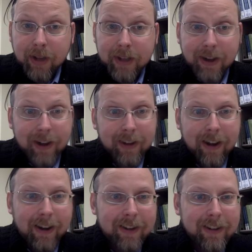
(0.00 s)
has gone
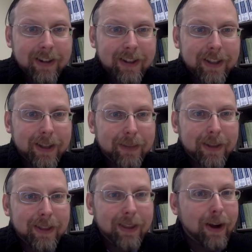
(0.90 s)
on a little
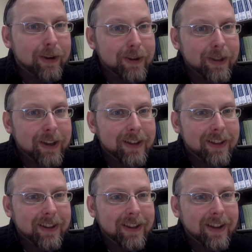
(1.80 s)
bit longer
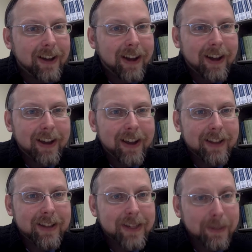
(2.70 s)
than I
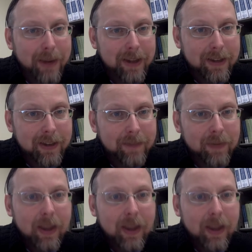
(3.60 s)
anticipated,